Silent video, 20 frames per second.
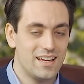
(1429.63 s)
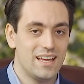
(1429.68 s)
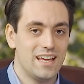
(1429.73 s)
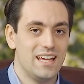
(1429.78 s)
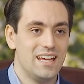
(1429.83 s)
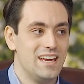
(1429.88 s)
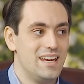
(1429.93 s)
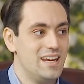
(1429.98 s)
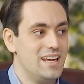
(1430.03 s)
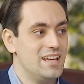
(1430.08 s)

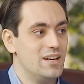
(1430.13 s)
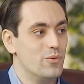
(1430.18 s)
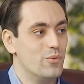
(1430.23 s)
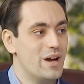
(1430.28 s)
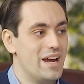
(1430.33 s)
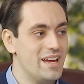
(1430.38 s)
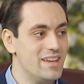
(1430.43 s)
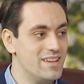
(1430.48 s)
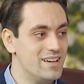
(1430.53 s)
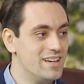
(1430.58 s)
in a
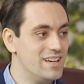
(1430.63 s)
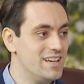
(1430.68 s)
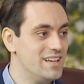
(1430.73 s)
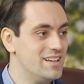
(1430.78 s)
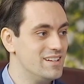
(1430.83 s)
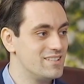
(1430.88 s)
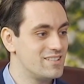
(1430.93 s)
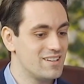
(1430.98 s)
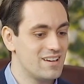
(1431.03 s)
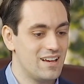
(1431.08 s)
way that
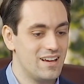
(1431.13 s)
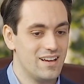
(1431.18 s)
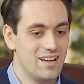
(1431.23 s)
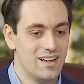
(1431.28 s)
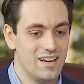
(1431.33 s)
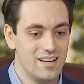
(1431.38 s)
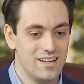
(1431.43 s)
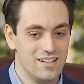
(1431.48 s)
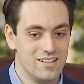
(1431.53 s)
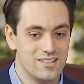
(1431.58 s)
is
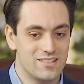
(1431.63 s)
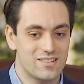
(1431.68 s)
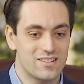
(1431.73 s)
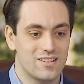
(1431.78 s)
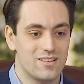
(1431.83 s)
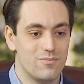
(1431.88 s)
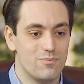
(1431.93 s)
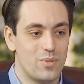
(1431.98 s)
as